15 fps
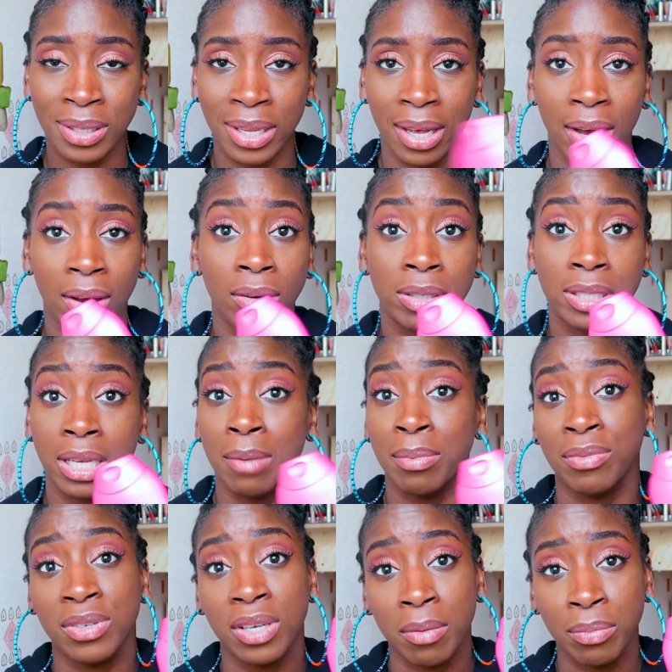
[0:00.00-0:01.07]
There are all type
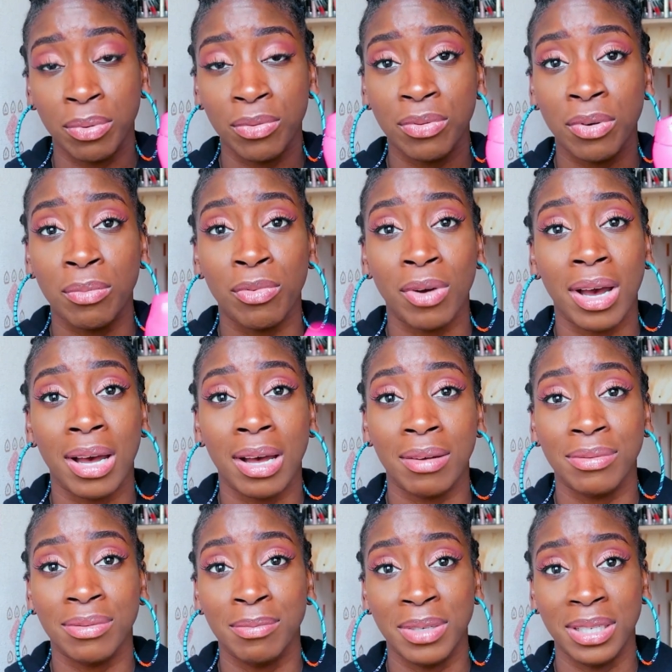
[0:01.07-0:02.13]
of shampoo from what
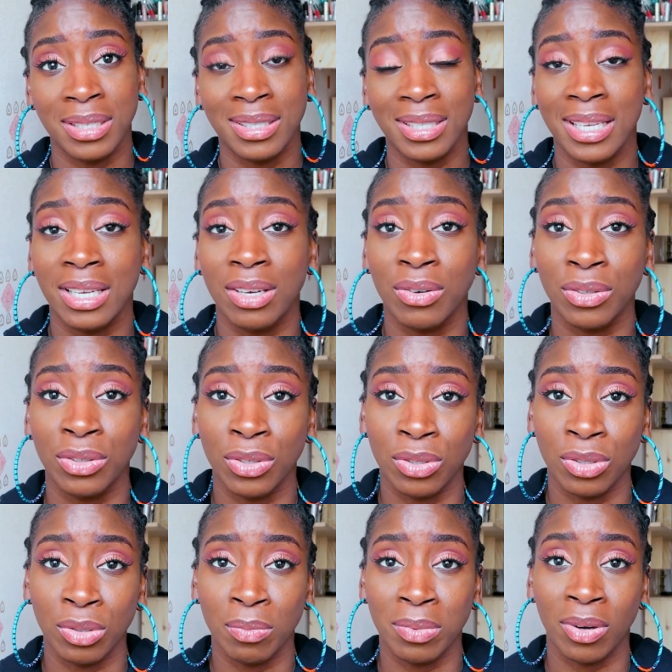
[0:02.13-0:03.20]
I've been seeing on
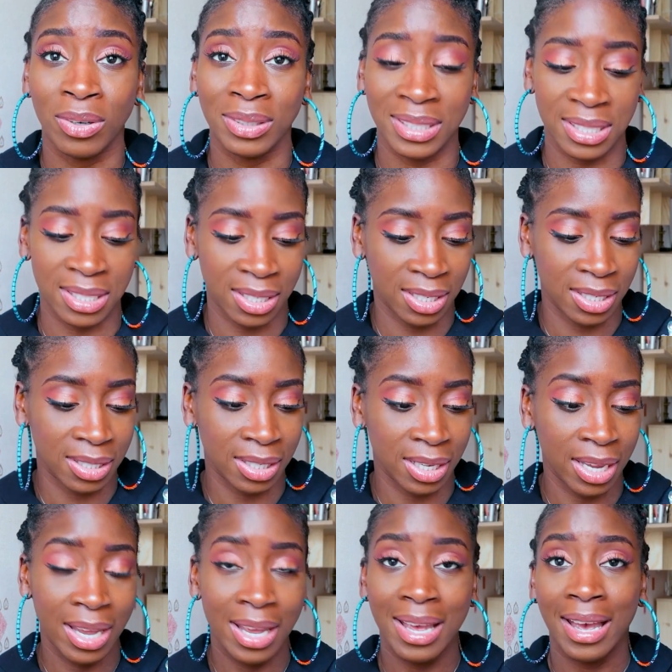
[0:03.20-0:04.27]
YouTube all these years.
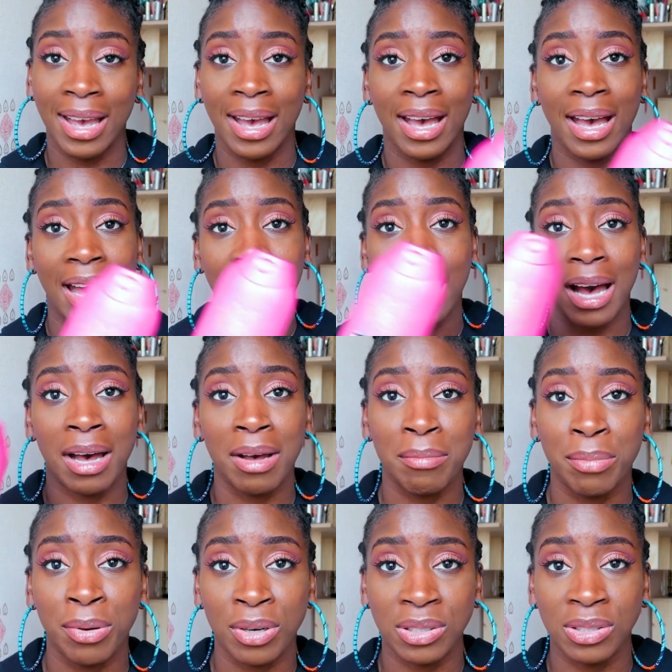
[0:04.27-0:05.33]
I
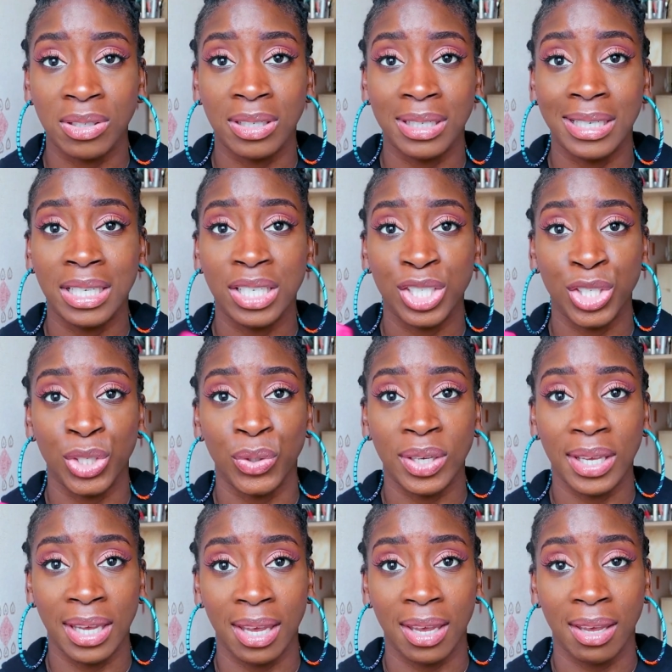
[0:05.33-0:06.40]
personally don't
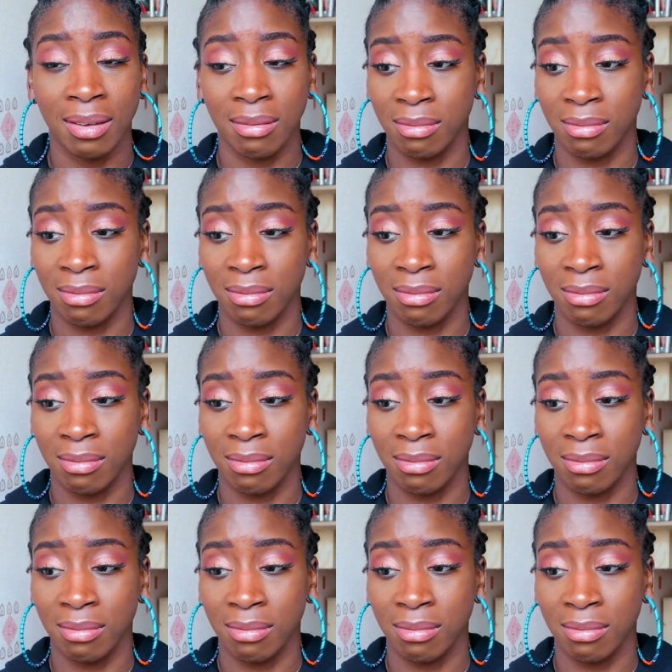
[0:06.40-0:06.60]
care.